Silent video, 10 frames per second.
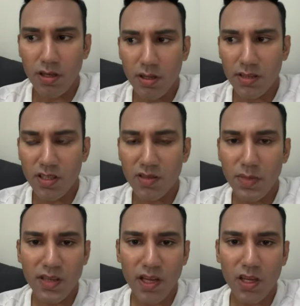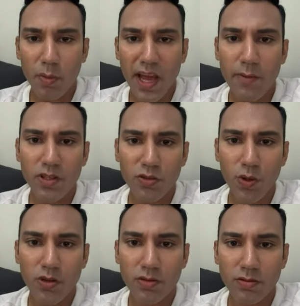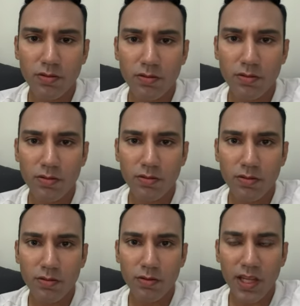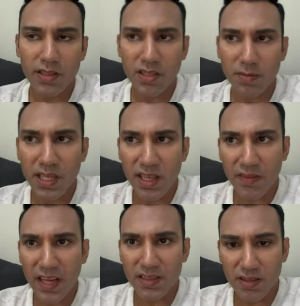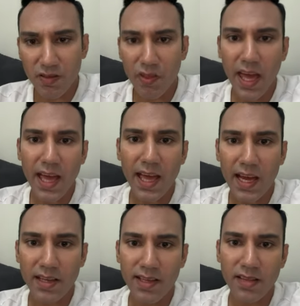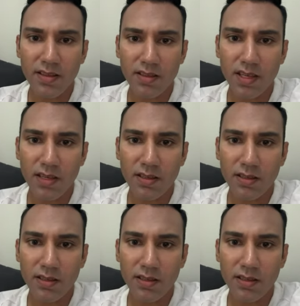that doesn't mean that your parents were. That doesn't mean that that's their identity.